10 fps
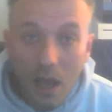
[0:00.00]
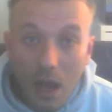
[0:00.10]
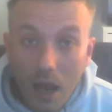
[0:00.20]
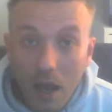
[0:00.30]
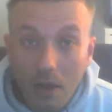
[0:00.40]

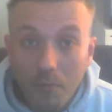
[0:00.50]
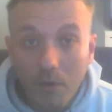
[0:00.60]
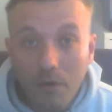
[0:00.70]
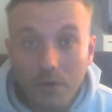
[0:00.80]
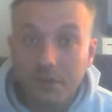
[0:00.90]
We're
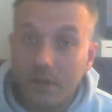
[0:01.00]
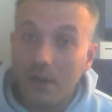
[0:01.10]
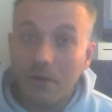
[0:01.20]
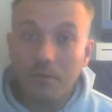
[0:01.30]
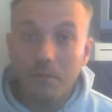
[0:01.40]

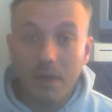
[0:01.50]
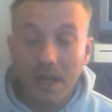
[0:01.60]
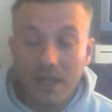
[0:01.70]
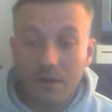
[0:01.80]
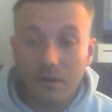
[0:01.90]
also
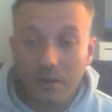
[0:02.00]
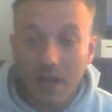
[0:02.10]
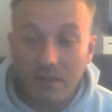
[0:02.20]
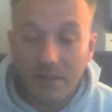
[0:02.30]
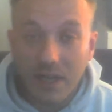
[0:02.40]
planning on
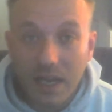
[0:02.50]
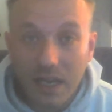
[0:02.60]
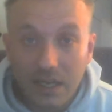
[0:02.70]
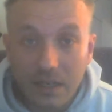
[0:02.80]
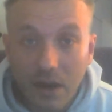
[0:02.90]
having
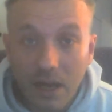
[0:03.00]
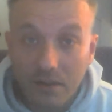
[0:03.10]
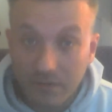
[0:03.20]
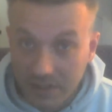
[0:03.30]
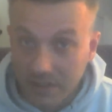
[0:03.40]
a night
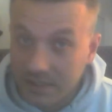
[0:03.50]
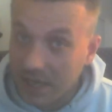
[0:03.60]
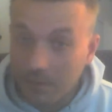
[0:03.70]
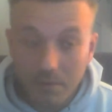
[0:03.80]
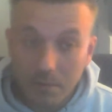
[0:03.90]
of
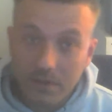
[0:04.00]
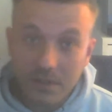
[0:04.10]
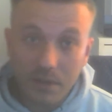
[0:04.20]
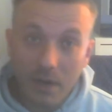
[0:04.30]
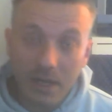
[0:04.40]
entertainment and
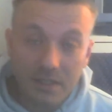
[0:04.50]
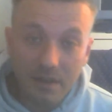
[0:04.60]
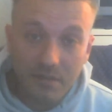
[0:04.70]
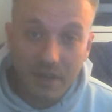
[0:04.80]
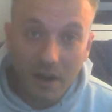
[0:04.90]
music wise and
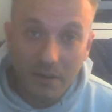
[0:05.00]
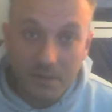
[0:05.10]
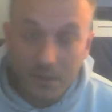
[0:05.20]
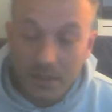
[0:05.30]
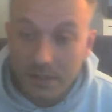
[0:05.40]
everything
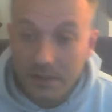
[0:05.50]
afterwards.